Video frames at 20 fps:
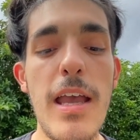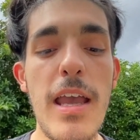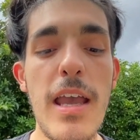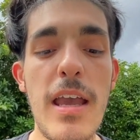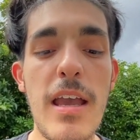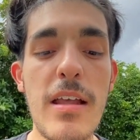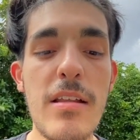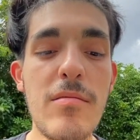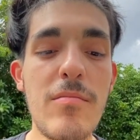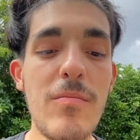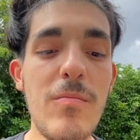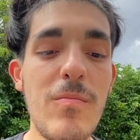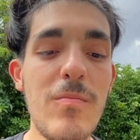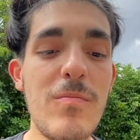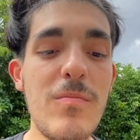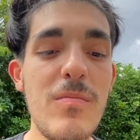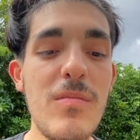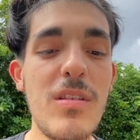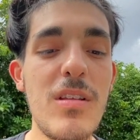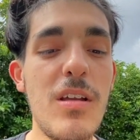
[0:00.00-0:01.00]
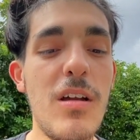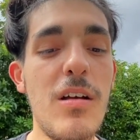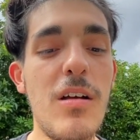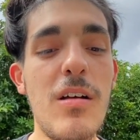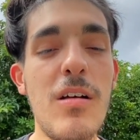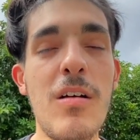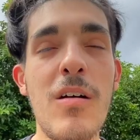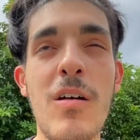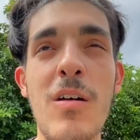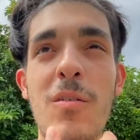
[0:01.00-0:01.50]
And
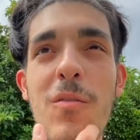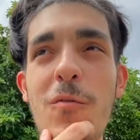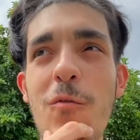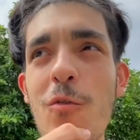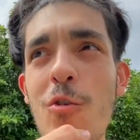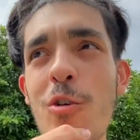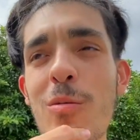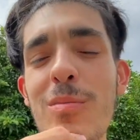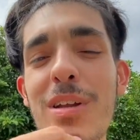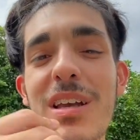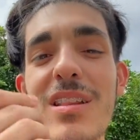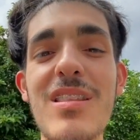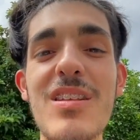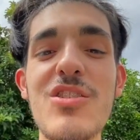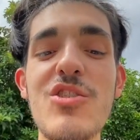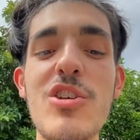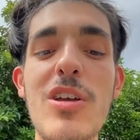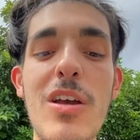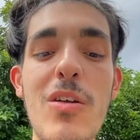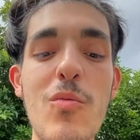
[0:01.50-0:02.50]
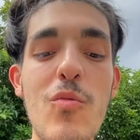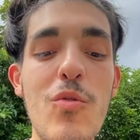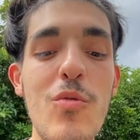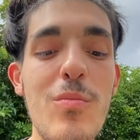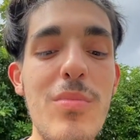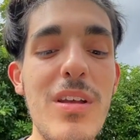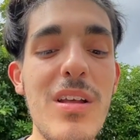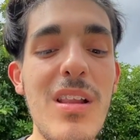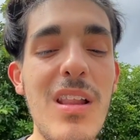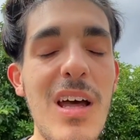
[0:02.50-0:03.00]
a form like the Chen would
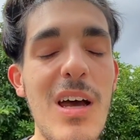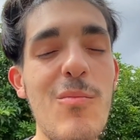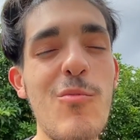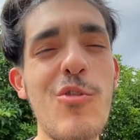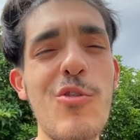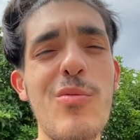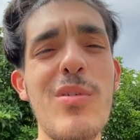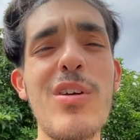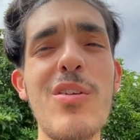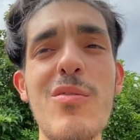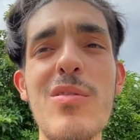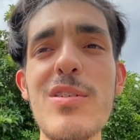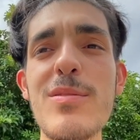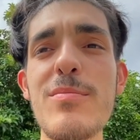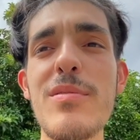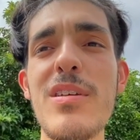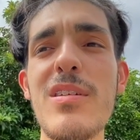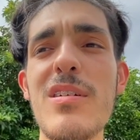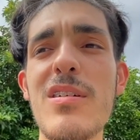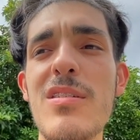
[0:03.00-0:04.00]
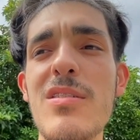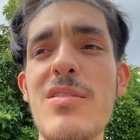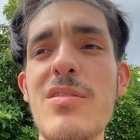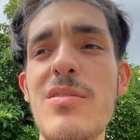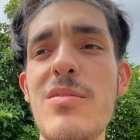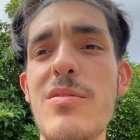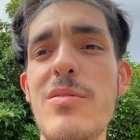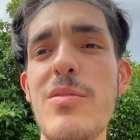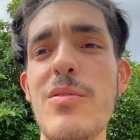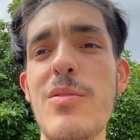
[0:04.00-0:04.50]
be a lot more rigorous
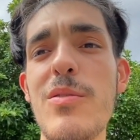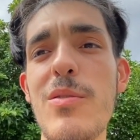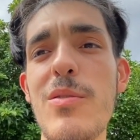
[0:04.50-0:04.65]
because